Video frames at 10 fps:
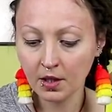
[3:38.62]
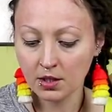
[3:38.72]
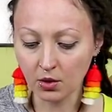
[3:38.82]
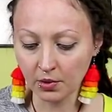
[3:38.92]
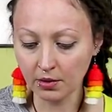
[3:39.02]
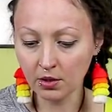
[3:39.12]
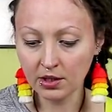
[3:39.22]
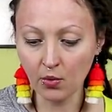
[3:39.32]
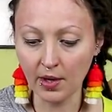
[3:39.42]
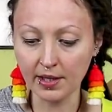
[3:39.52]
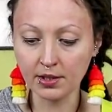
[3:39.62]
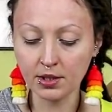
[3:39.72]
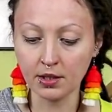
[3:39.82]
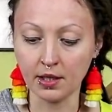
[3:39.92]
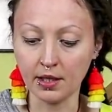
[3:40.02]
So we're gonna
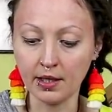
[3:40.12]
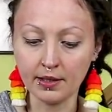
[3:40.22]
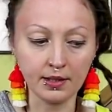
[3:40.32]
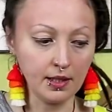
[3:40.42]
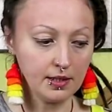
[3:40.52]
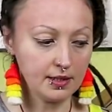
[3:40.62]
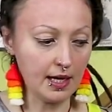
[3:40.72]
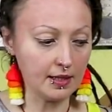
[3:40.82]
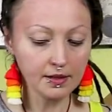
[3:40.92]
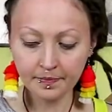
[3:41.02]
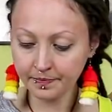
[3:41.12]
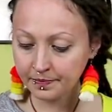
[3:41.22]
wait till it's done,